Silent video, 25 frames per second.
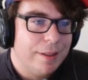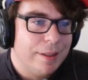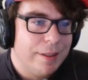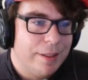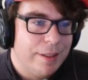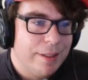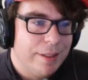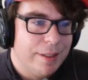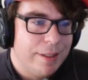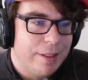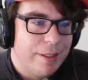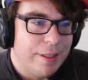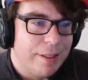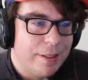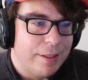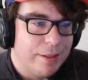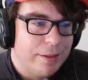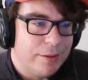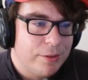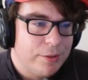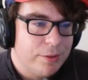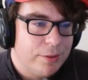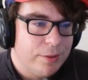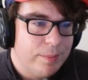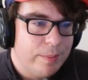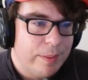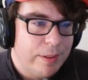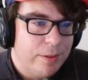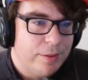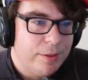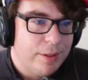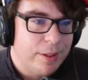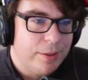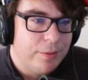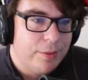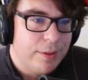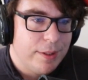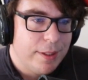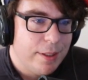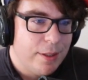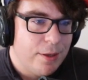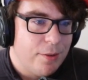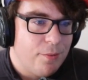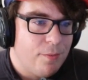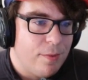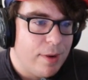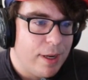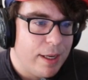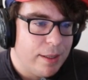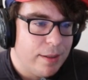Yeah, so it would take a
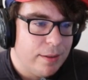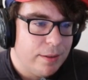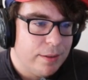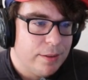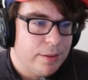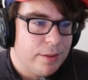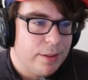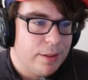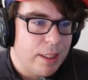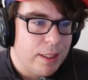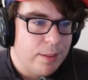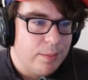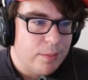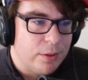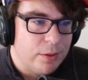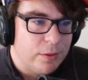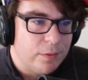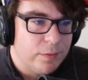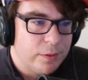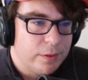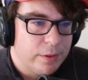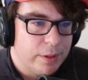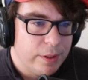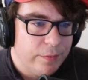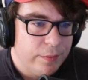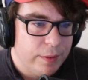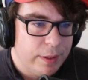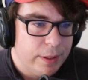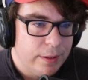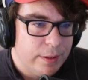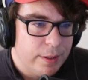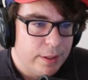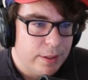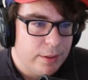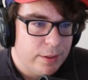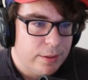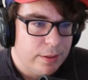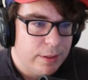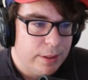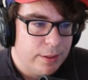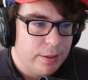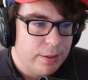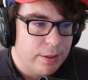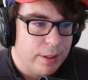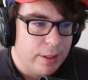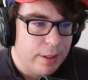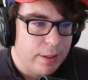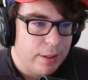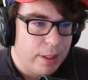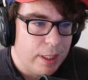while to game over, even intentionally, to
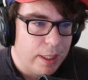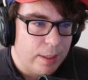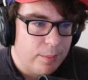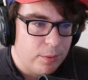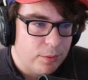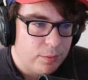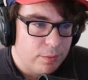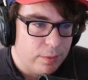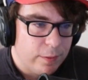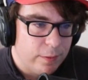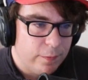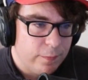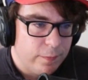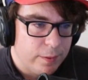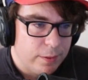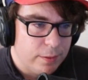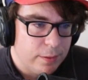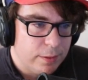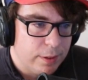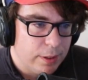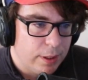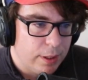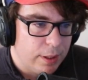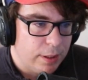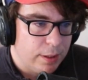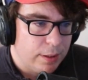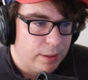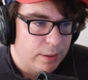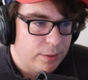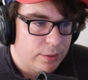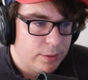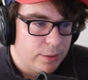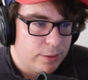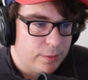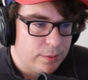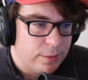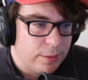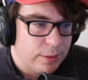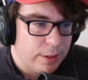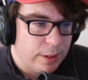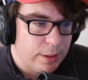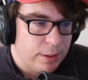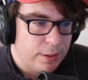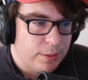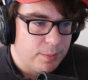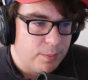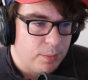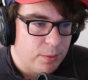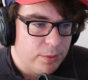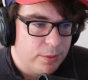get ammo refilled, and so
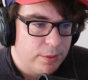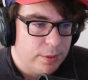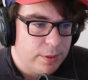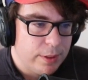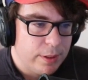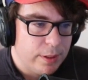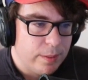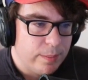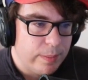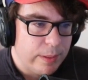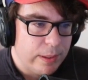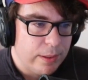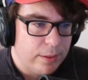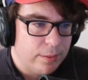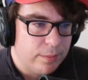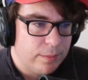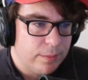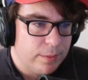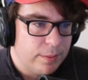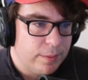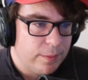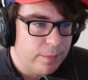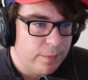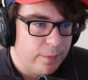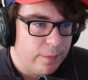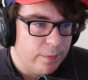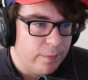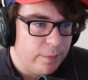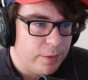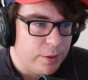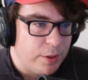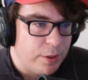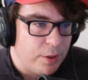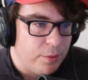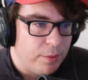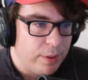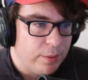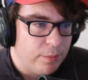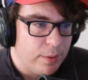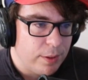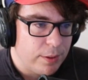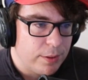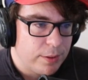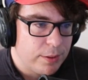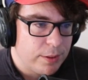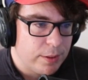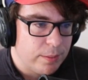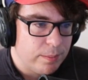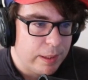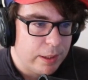it's mostly about knowing where
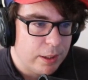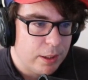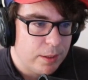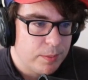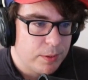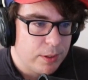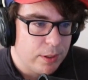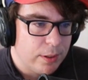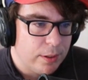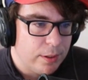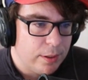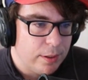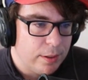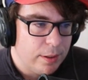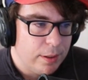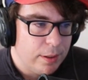some pickups are,